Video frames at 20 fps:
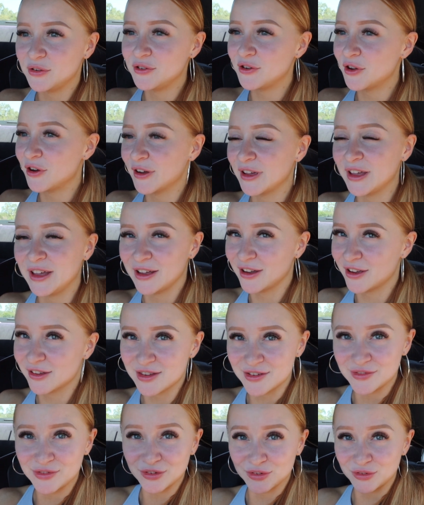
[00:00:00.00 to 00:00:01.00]
not eat because
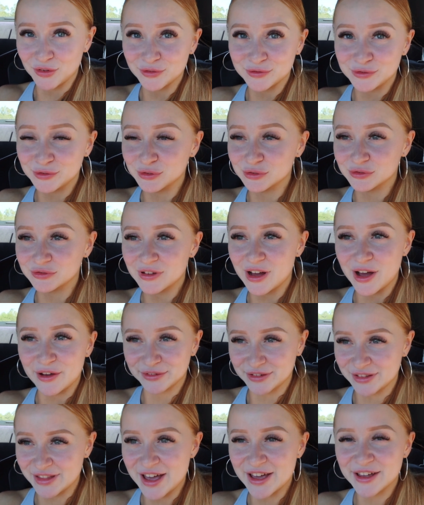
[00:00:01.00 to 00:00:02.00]
I feel so full
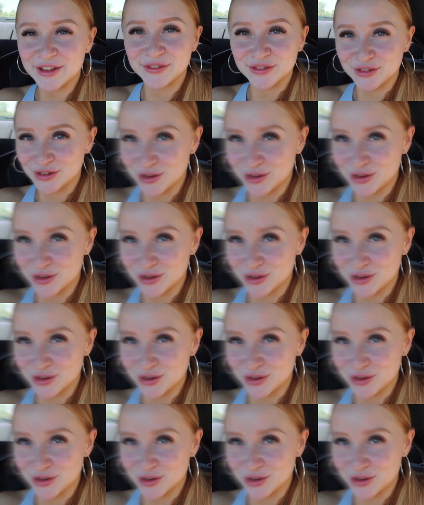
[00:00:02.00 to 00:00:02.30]
after that, if you